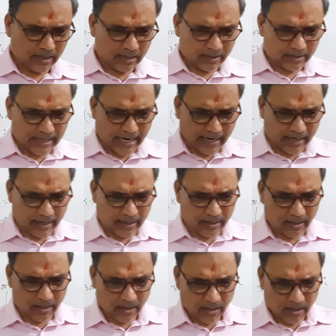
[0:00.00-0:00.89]

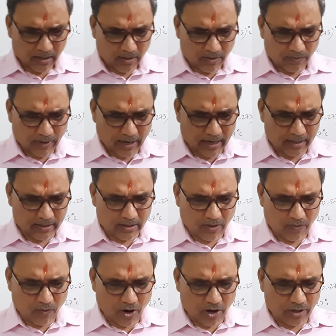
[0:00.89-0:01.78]
Second, how does
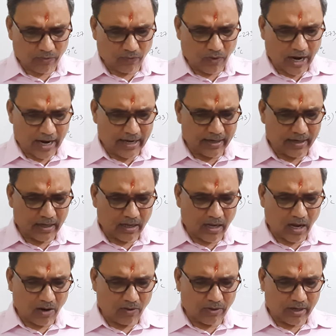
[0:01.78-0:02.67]
the
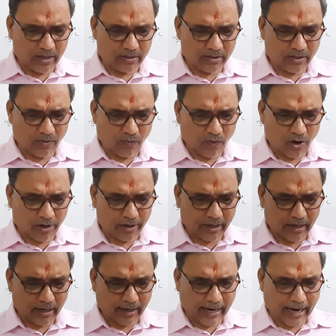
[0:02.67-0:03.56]

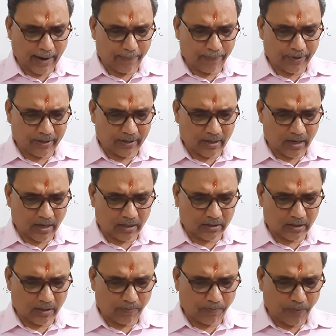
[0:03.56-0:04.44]
water kept in the
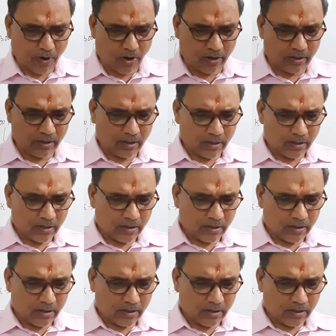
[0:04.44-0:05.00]
earthen pot